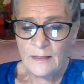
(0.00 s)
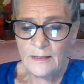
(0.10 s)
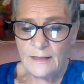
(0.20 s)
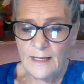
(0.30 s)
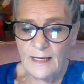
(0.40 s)

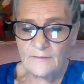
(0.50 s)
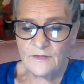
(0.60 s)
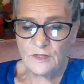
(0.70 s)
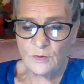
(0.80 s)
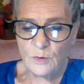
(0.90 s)
he gave
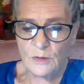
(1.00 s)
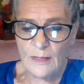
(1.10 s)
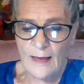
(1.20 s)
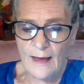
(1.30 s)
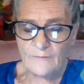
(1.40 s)
a short
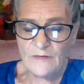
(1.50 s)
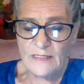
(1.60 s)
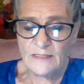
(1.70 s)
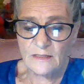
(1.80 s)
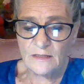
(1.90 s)
laugh.
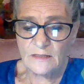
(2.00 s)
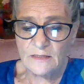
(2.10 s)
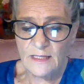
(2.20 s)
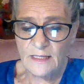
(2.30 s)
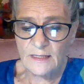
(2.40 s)
Easily
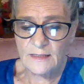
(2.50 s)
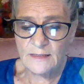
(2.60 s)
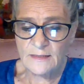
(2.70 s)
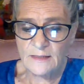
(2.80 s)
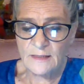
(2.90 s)
said,
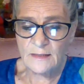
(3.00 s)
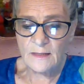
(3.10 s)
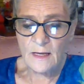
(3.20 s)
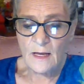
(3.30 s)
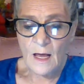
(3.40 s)
isn't it?
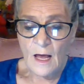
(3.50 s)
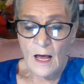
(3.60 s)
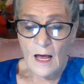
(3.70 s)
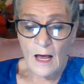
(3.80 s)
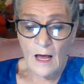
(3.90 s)

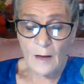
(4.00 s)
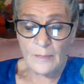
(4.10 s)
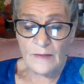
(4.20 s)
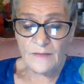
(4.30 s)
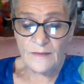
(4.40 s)
Ah, but